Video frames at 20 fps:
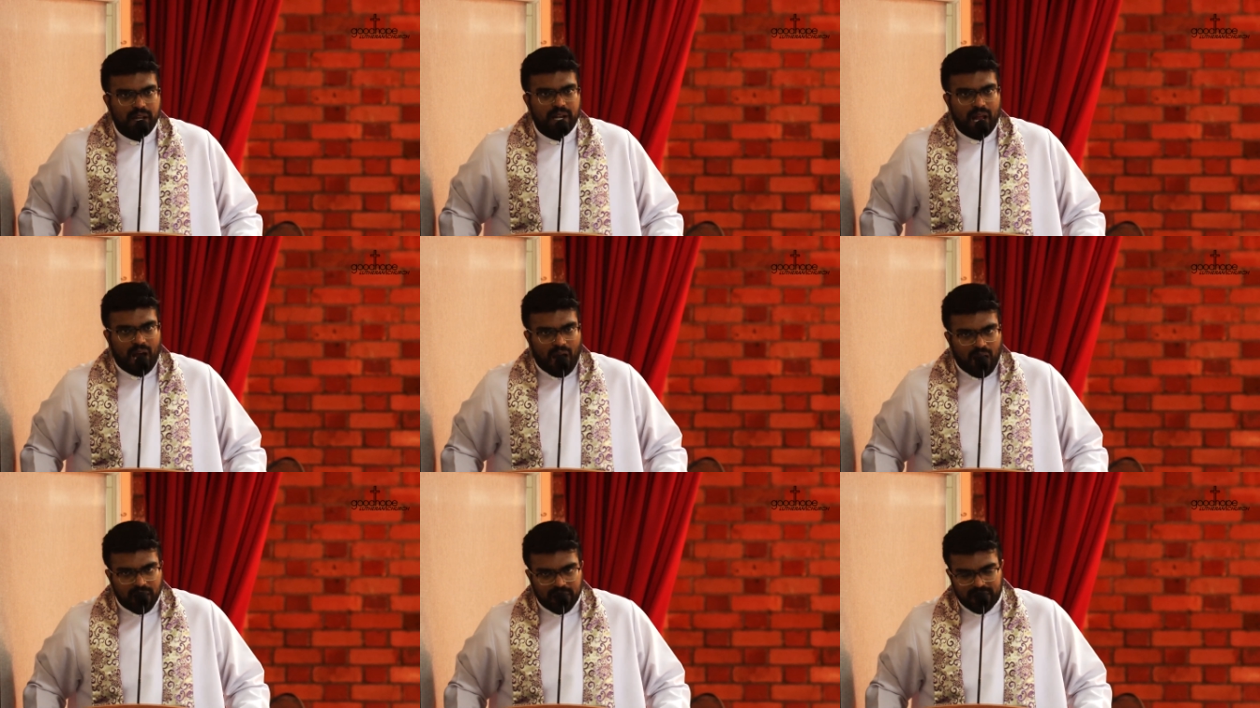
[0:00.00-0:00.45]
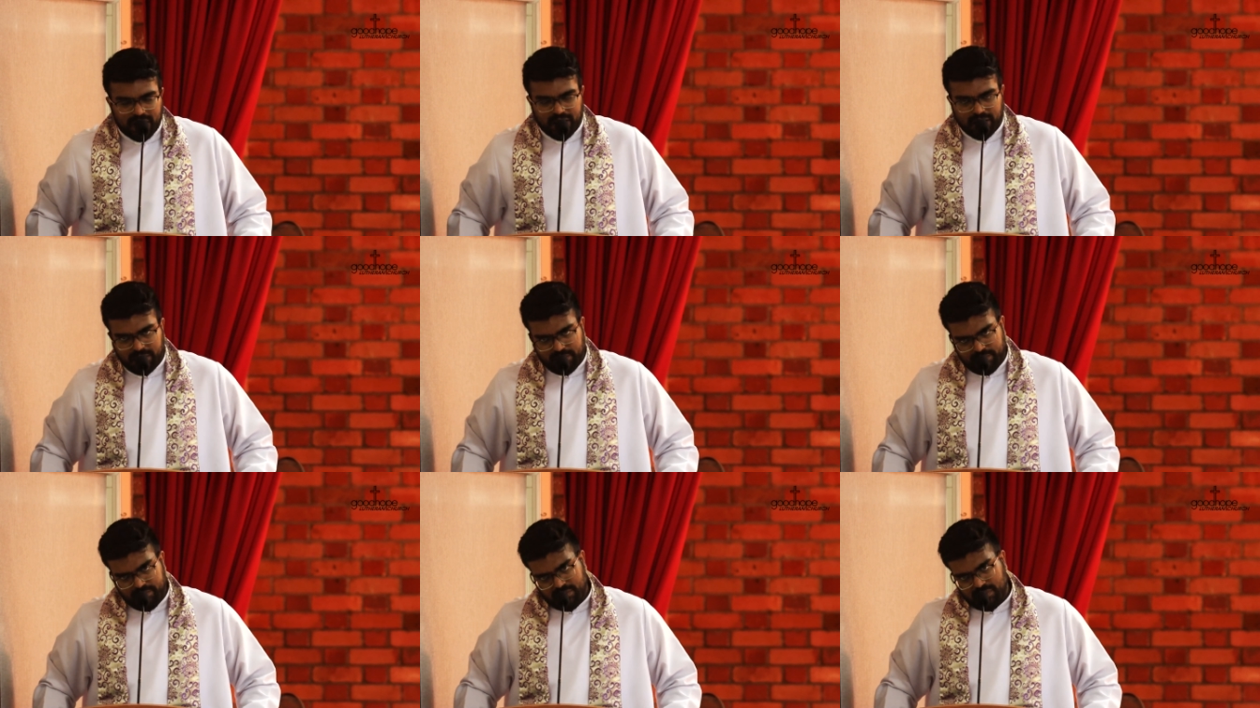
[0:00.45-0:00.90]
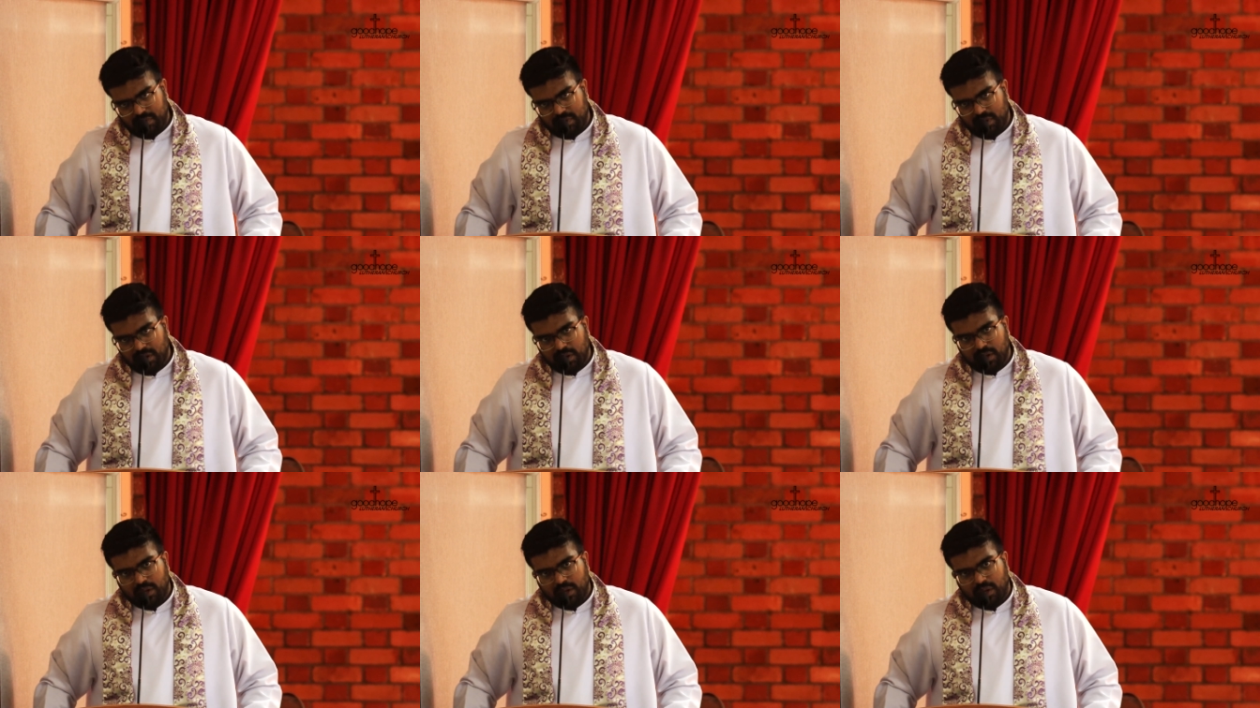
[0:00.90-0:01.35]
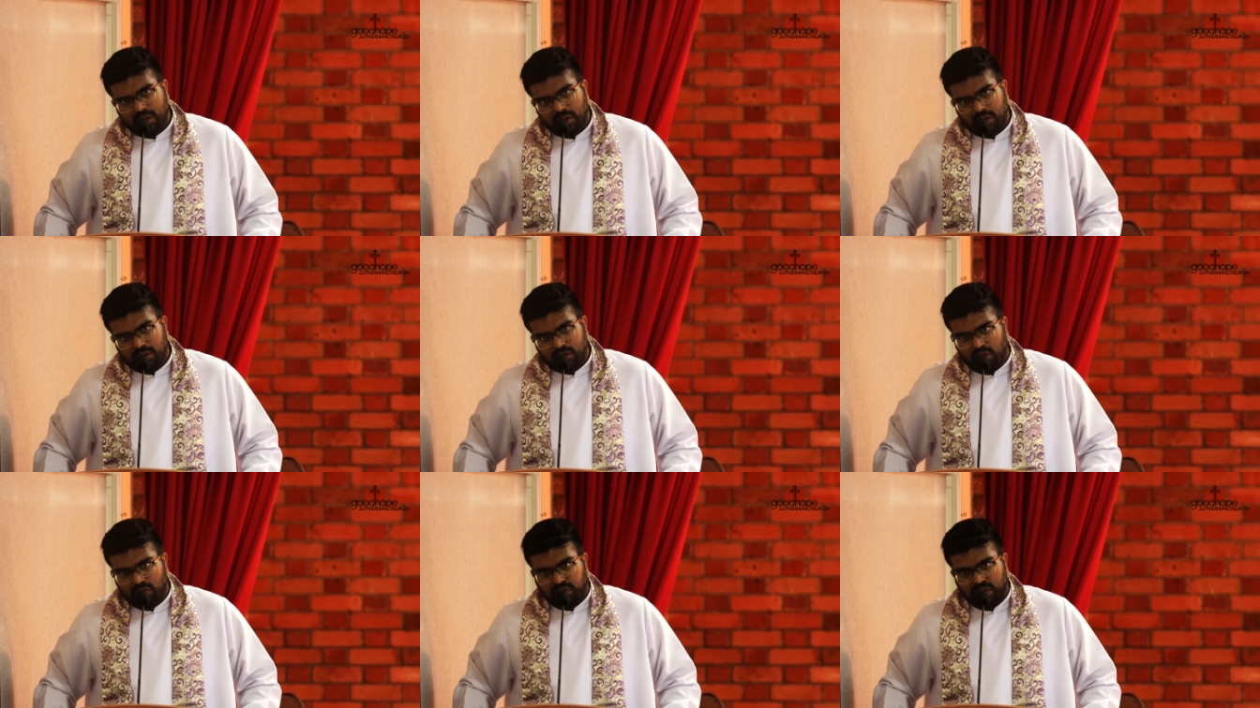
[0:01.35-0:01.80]
and hunger,
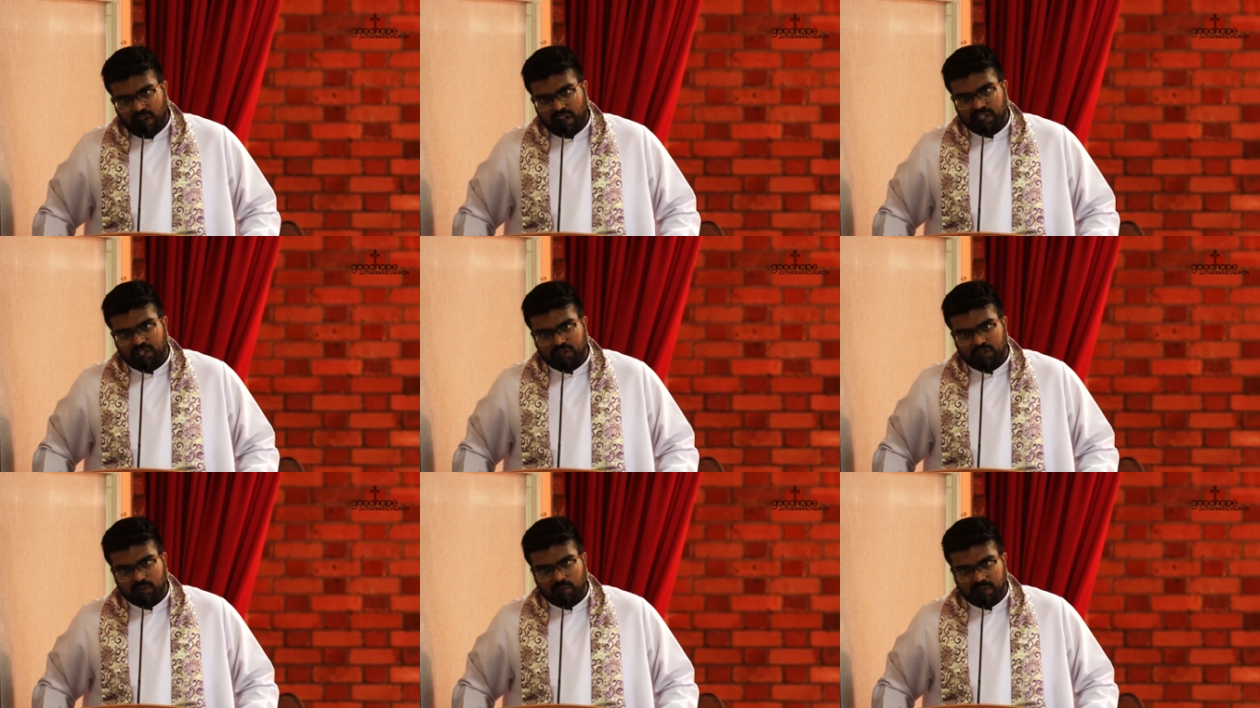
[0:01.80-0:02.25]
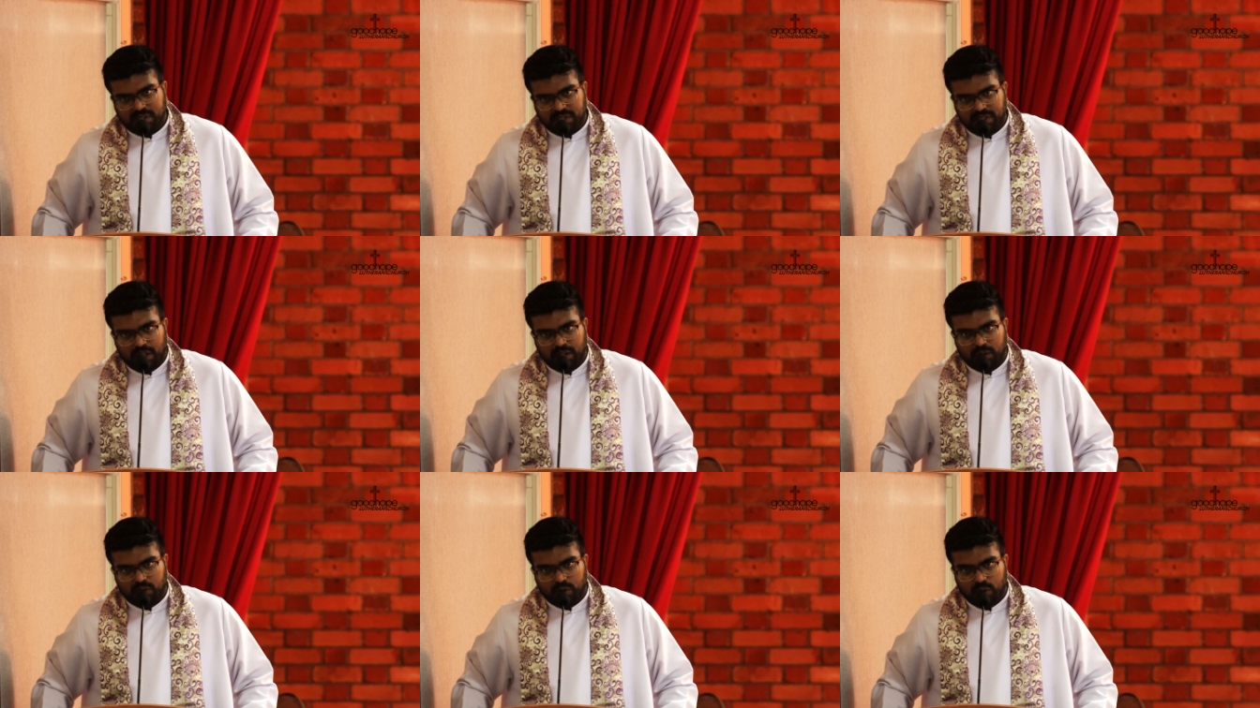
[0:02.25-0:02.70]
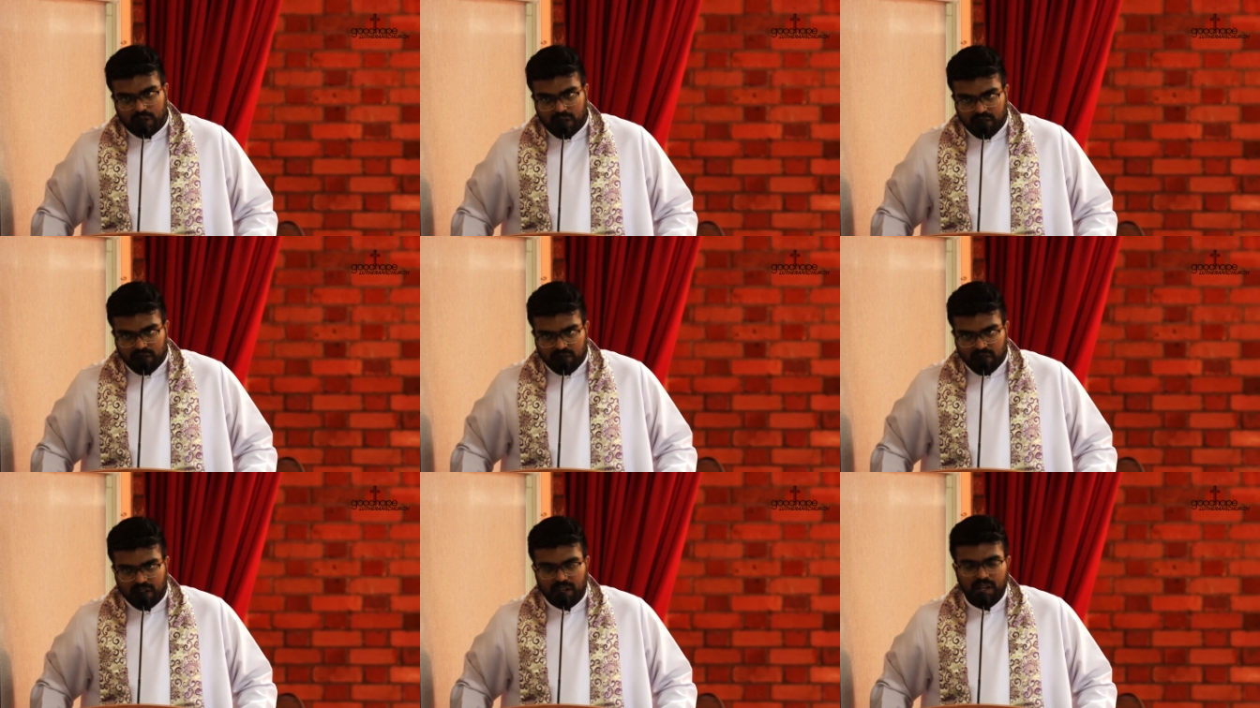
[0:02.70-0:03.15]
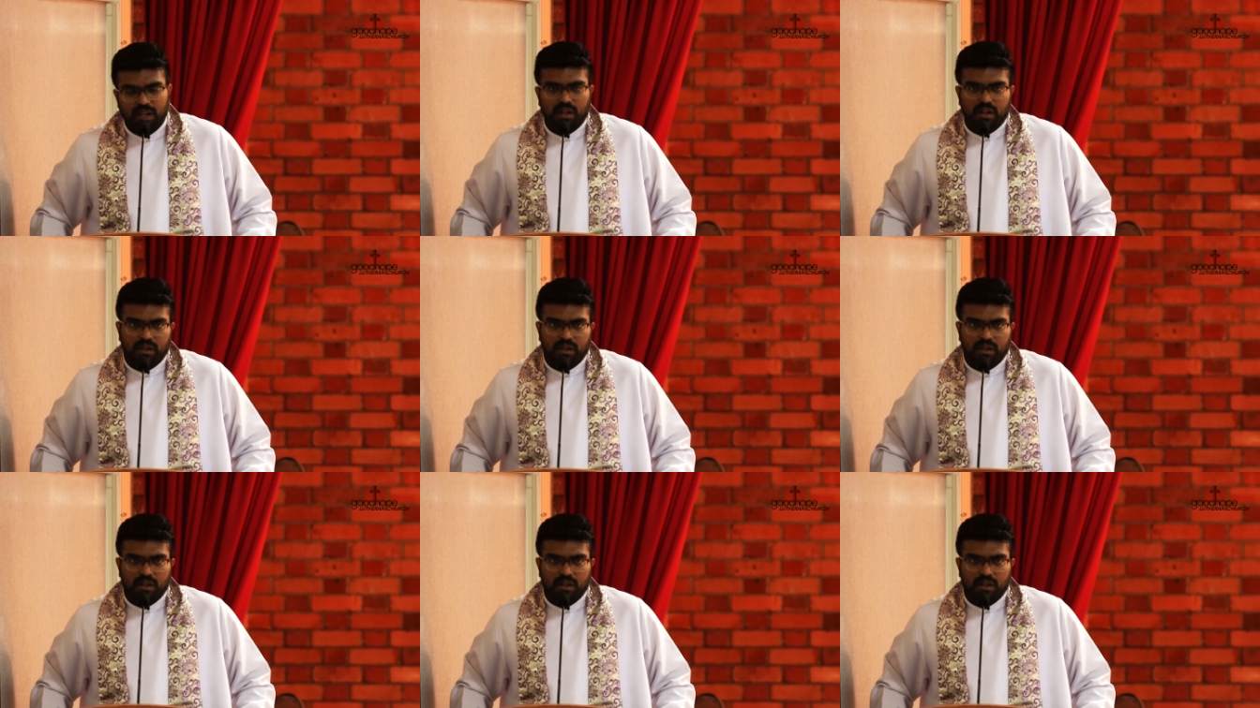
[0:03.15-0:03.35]
your flesh will start to give in.